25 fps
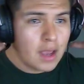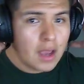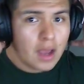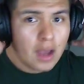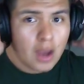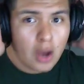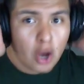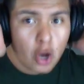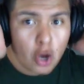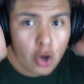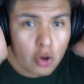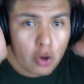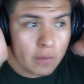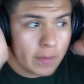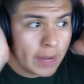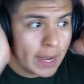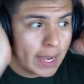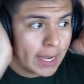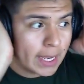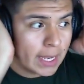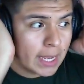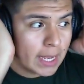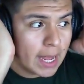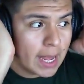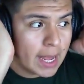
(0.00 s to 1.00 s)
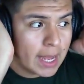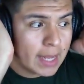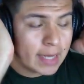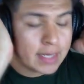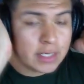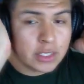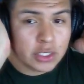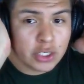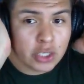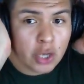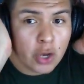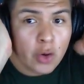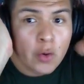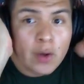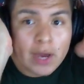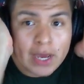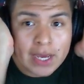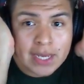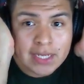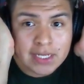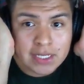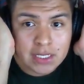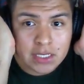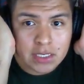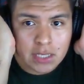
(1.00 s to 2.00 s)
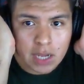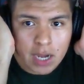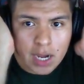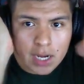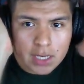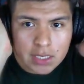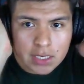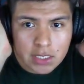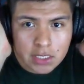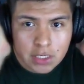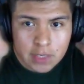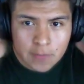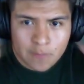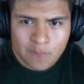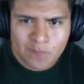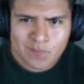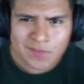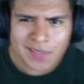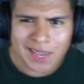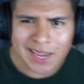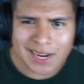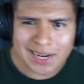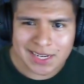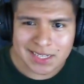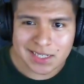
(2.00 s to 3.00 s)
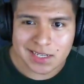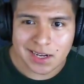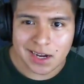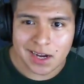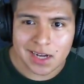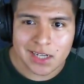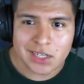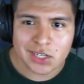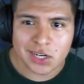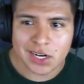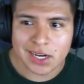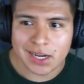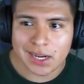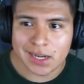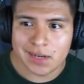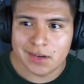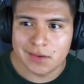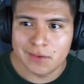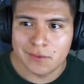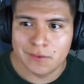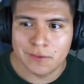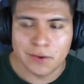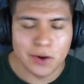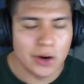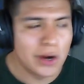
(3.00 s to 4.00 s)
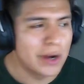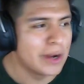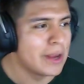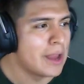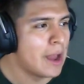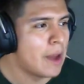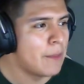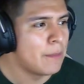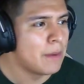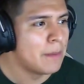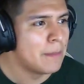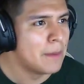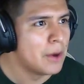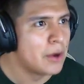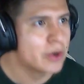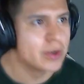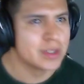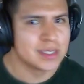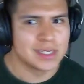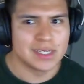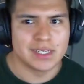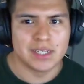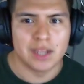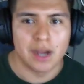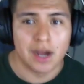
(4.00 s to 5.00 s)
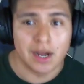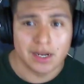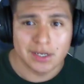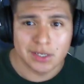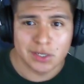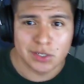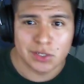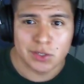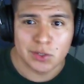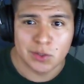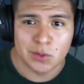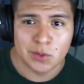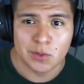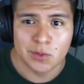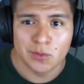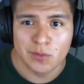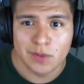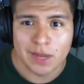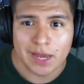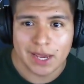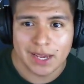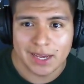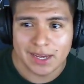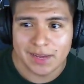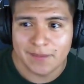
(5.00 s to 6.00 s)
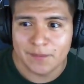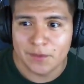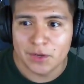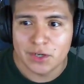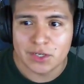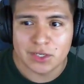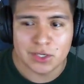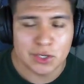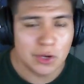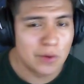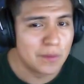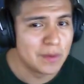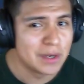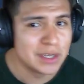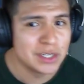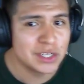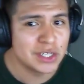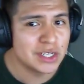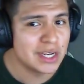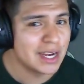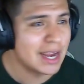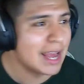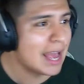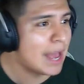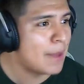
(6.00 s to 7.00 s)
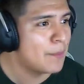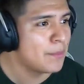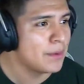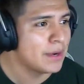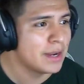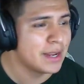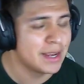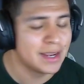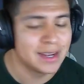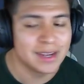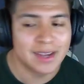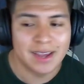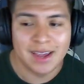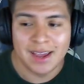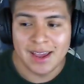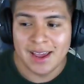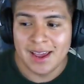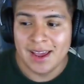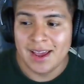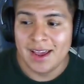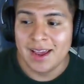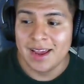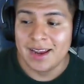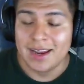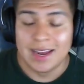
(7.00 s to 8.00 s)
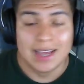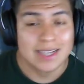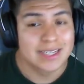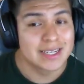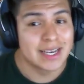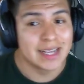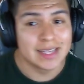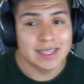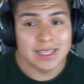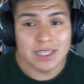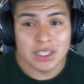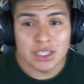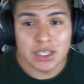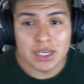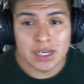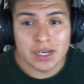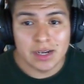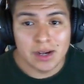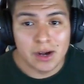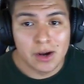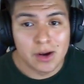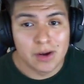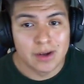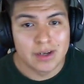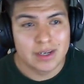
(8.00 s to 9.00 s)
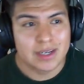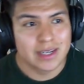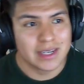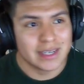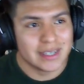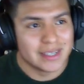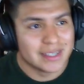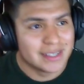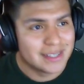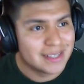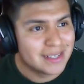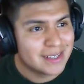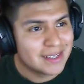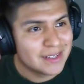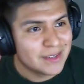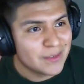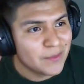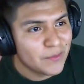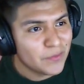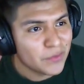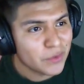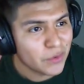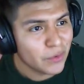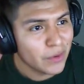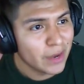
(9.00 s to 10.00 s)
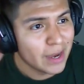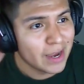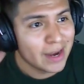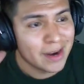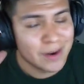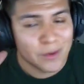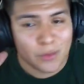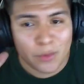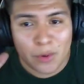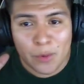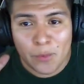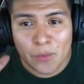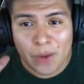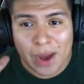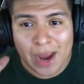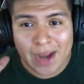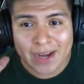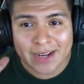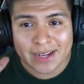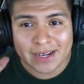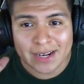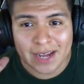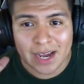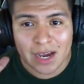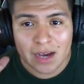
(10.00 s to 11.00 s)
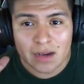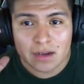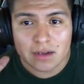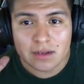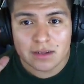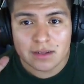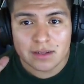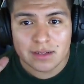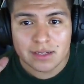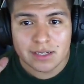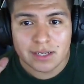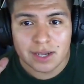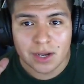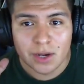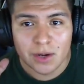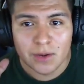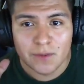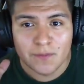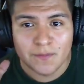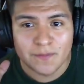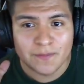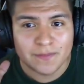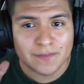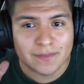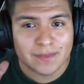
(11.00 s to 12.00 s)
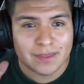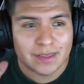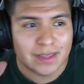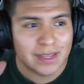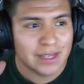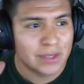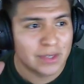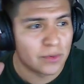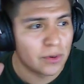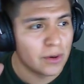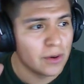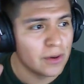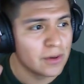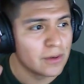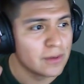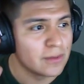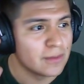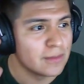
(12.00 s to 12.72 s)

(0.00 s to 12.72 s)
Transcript: Oh my God, Shohei is a Dodger, and his contract got deferred. Yamamoto's a Dodger too. Like, there's so much shit happening. Let's get this shit going, cause we're branded now. So let's roll.